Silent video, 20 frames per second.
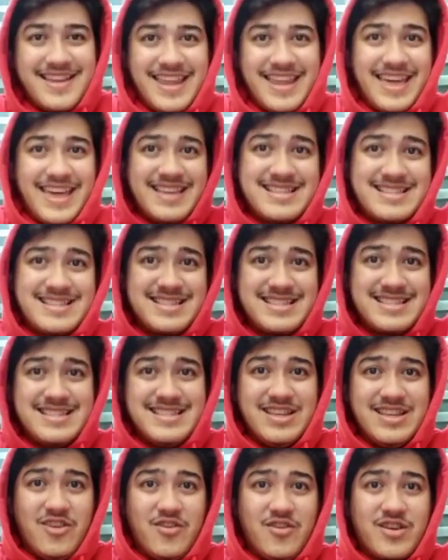Next,
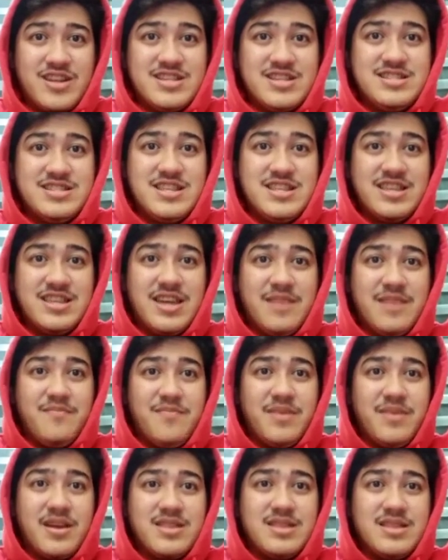the organization can
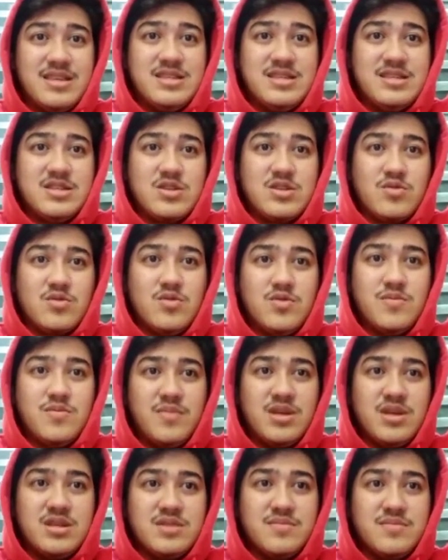practice good
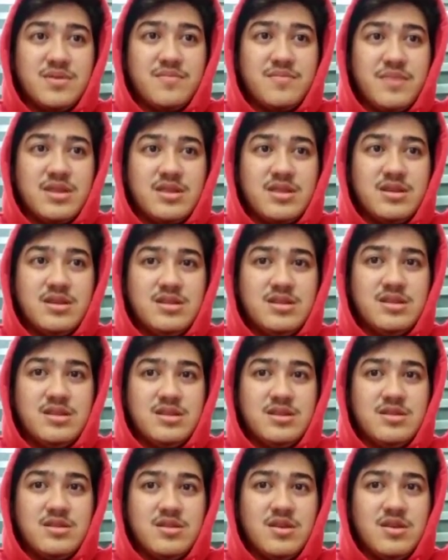management
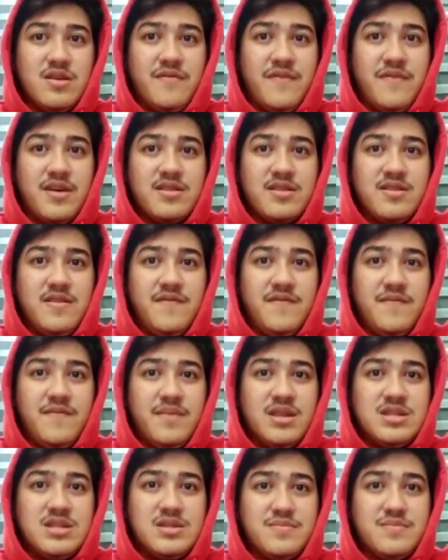patterns. The effective
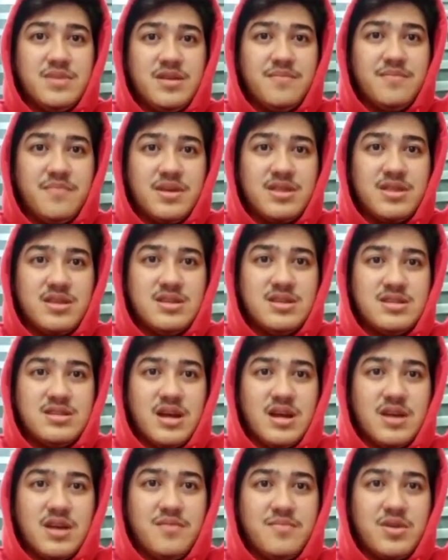management patterns
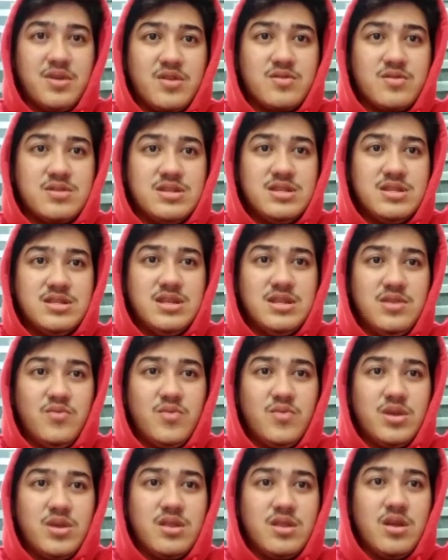are be
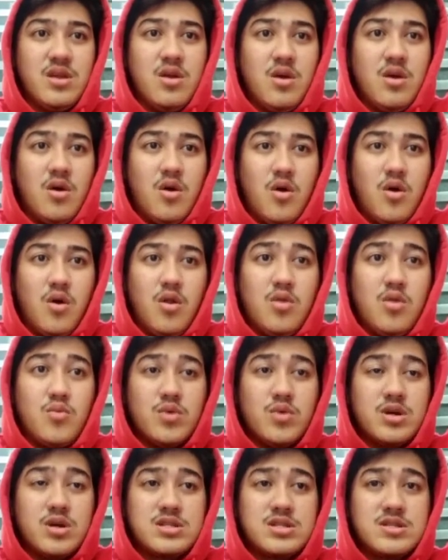consistent with all
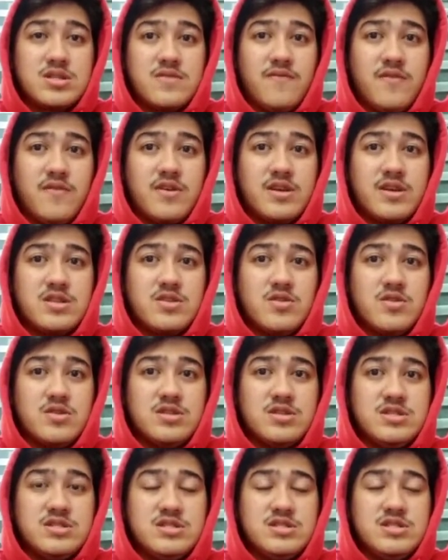works, focus
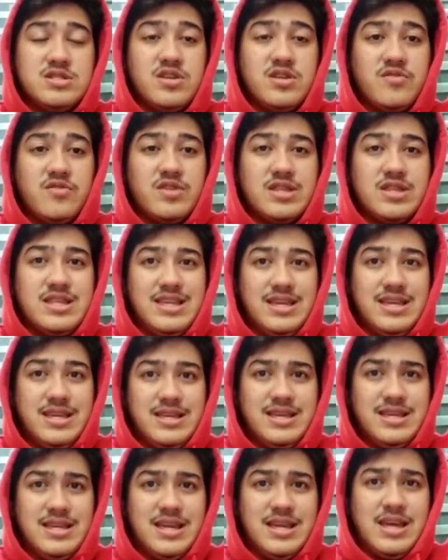on charity,
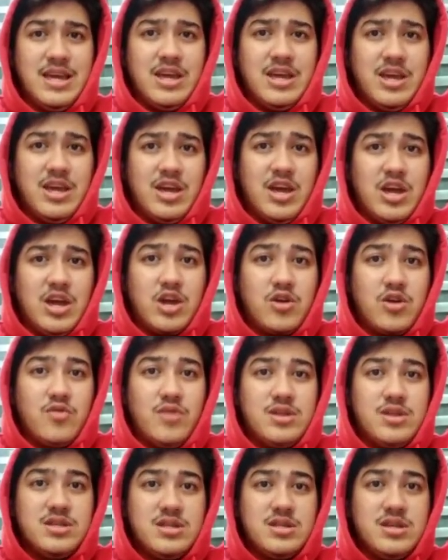
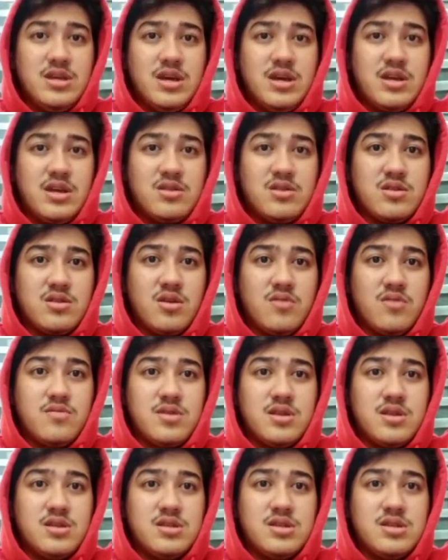accuracy, and
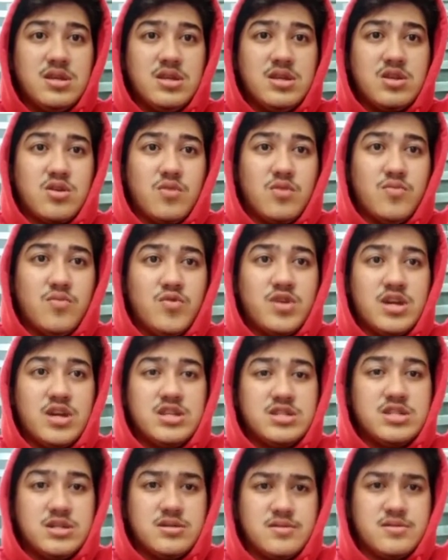thoughtfulness in
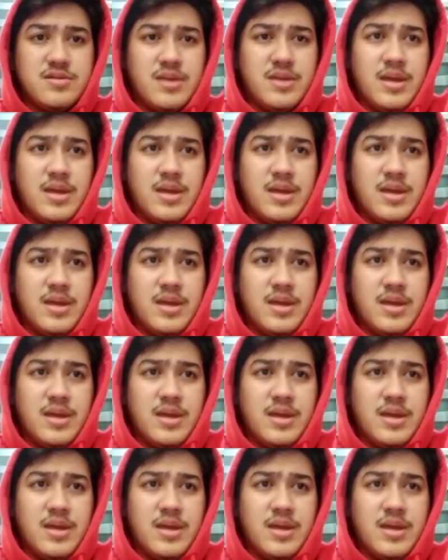communication.